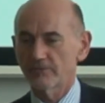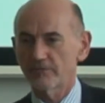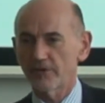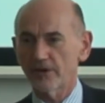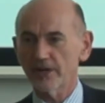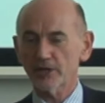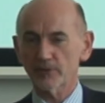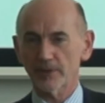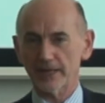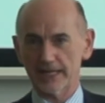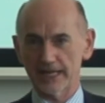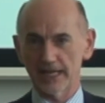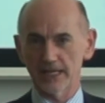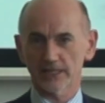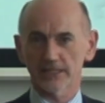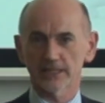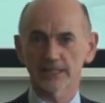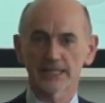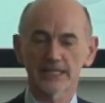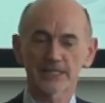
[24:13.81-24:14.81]
Very quick
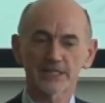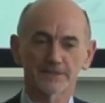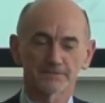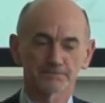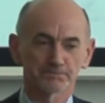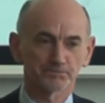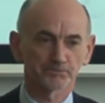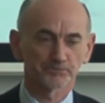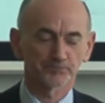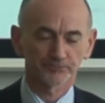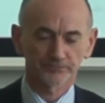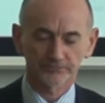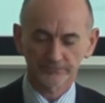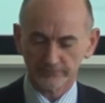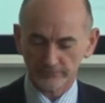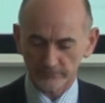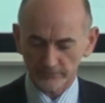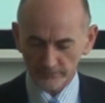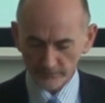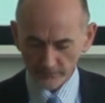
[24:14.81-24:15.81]
calculation.
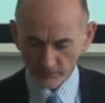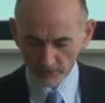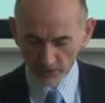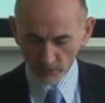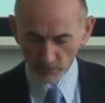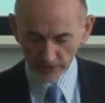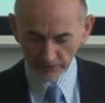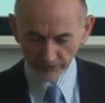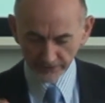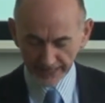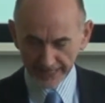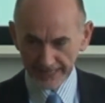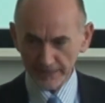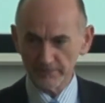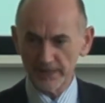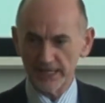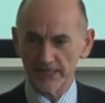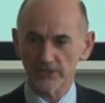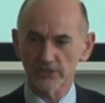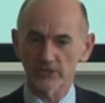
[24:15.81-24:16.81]
We have
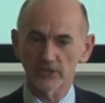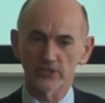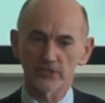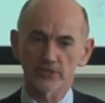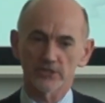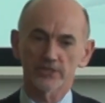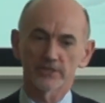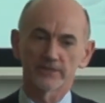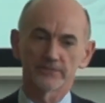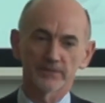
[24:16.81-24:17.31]
10 mentors.